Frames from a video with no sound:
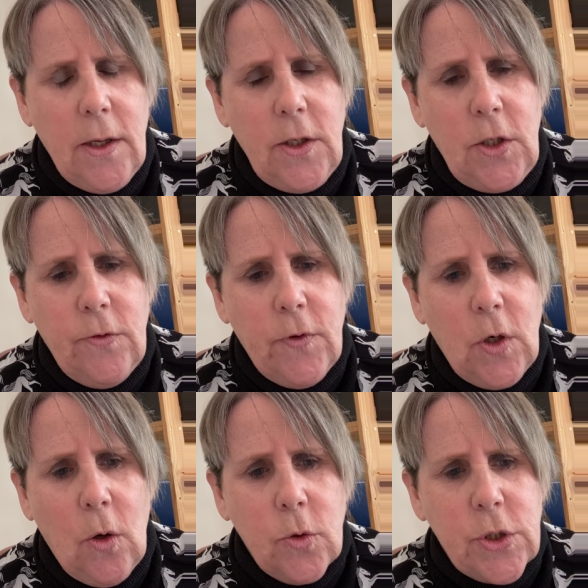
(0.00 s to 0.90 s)
You've
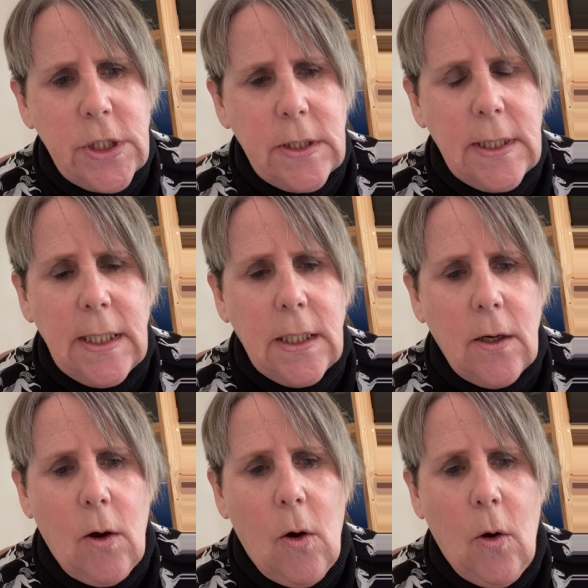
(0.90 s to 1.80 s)
got to think
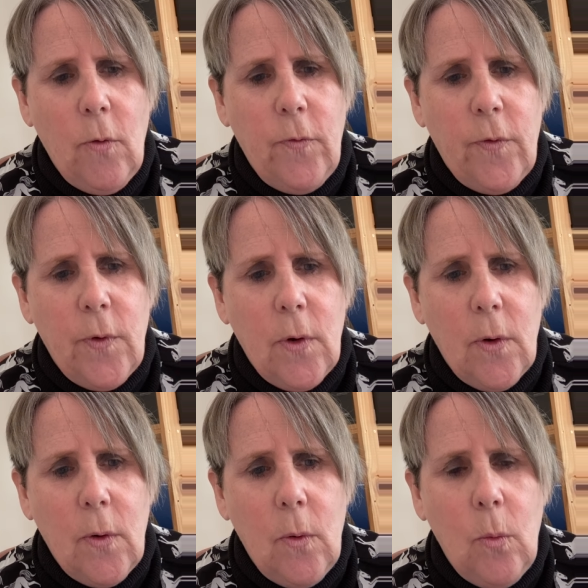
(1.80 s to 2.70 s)
of
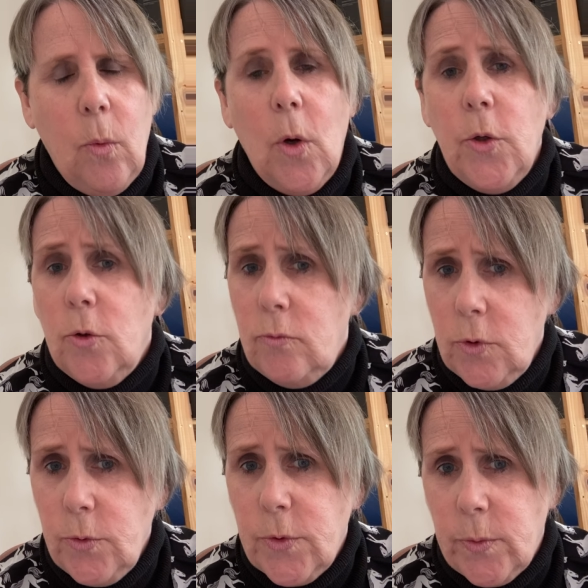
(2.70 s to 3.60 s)
what your
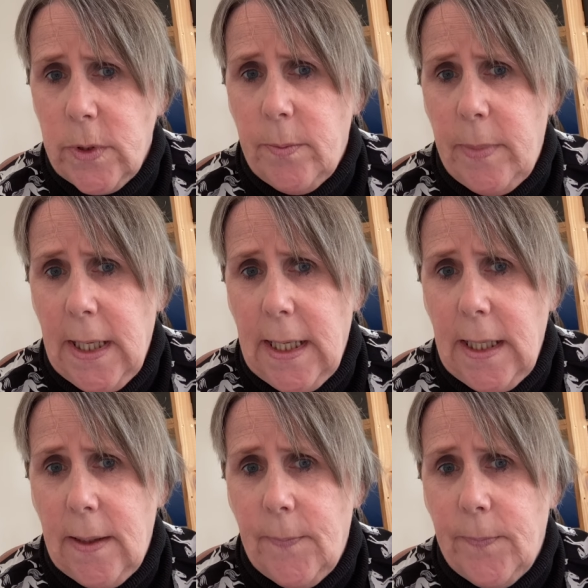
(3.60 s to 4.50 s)
rules would
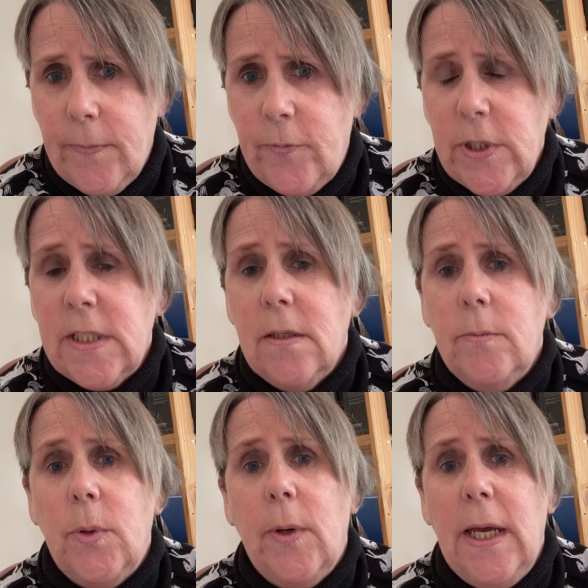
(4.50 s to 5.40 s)
be. For
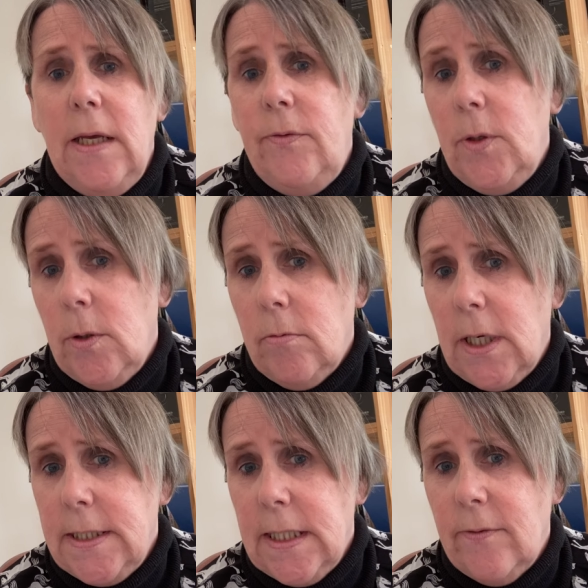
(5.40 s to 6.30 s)
example, if you are
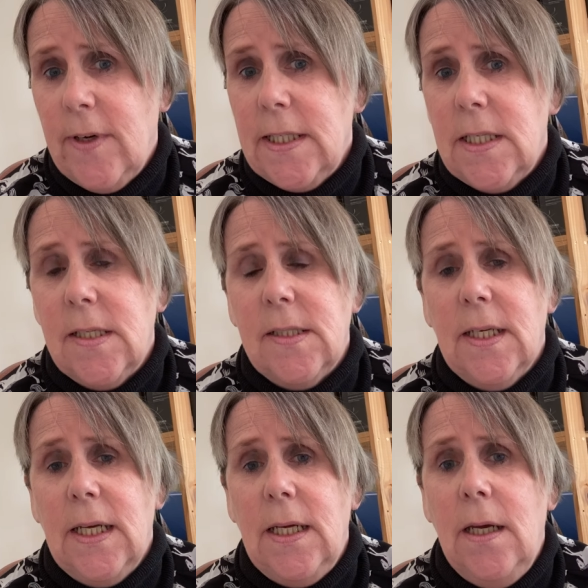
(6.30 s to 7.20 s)
writing
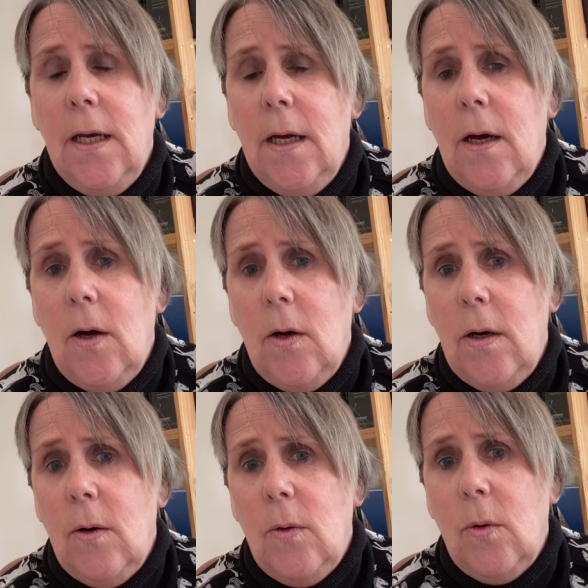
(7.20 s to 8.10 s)
fantasy
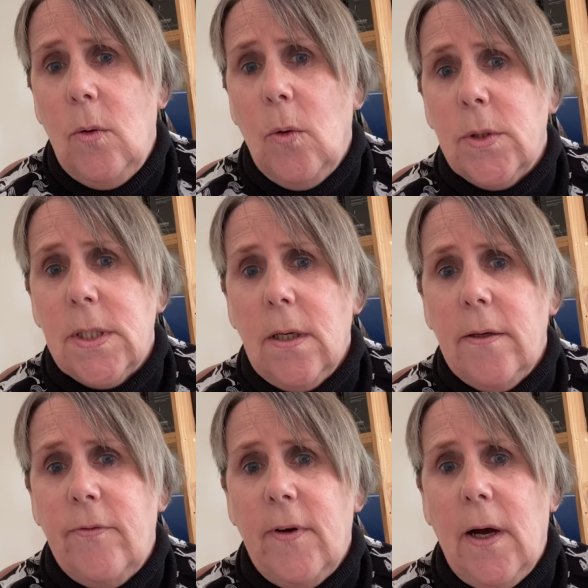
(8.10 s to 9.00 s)
or
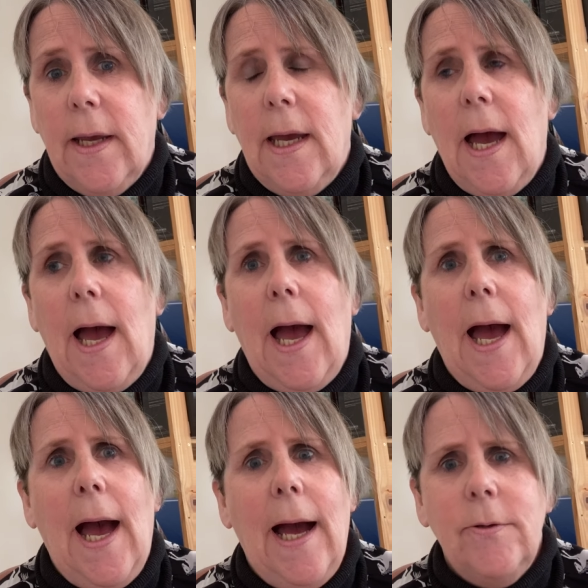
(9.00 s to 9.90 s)
sci-fi,
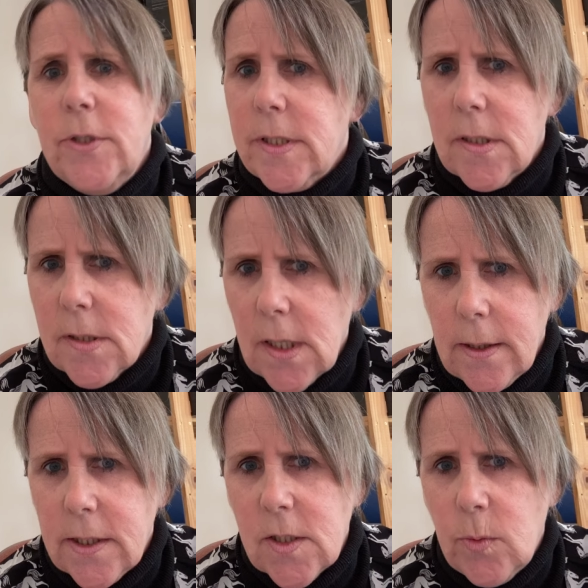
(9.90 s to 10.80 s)
how does the
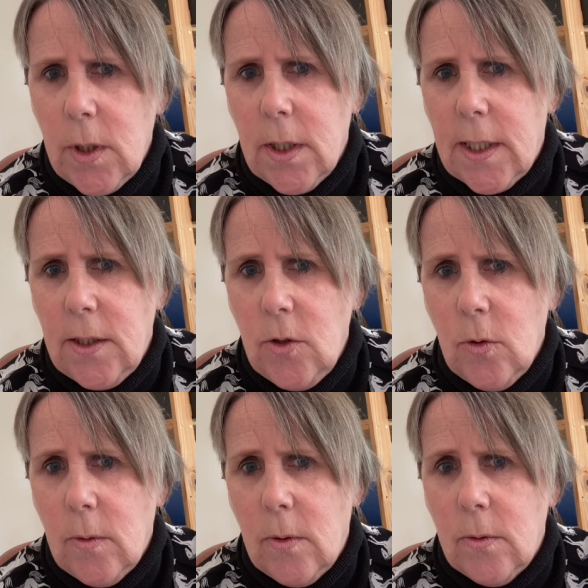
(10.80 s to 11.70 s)
science work in
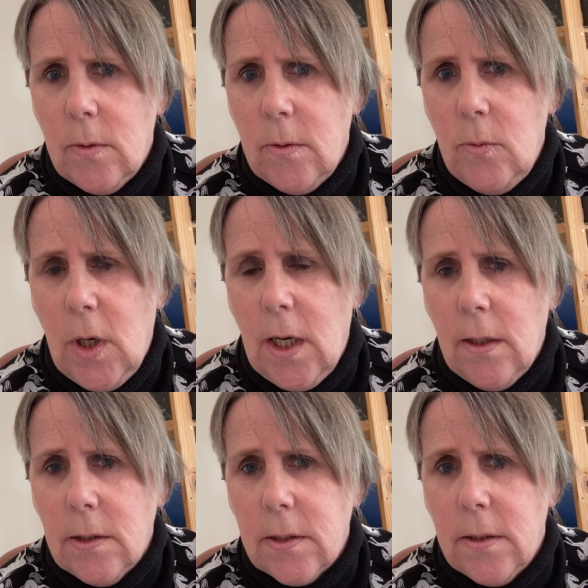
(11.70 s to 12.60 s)
your
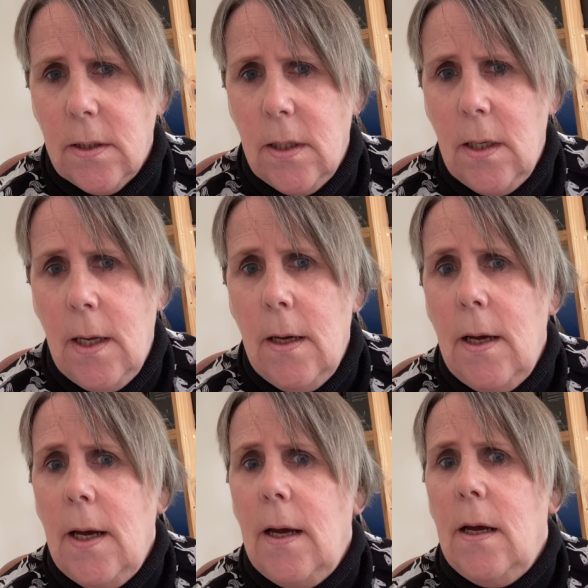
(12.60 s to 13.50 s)
world?
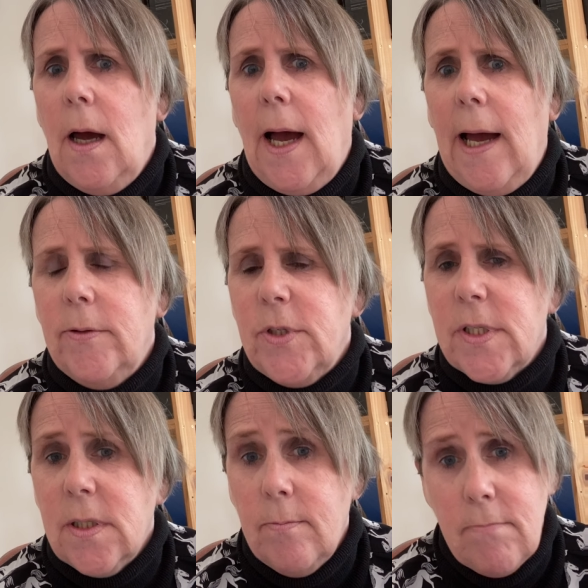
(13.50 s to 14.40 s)
How
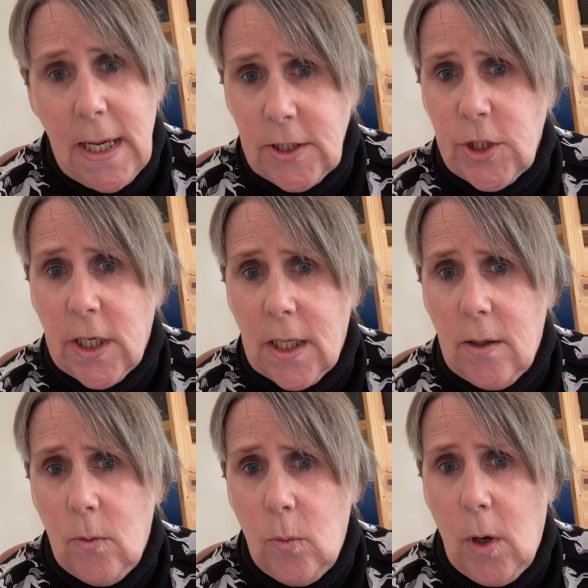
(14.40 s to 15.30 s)
does the magic
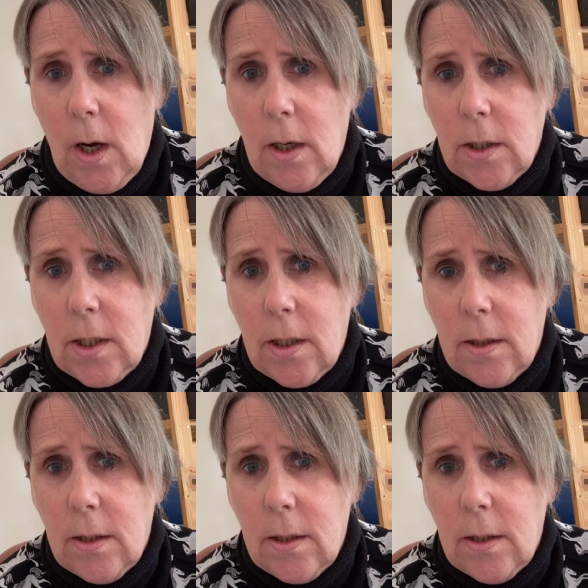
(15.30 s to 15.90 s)
work?